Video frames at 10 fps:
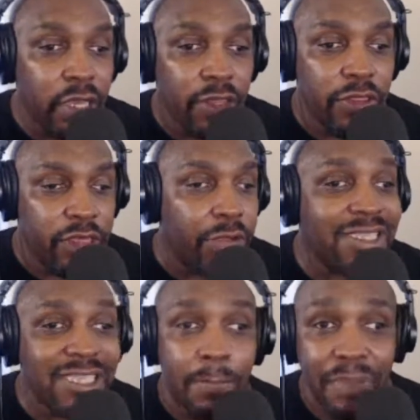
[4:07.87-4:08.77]
there
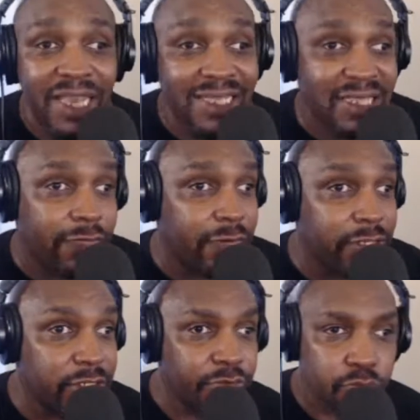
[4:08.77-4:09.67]
is a big difference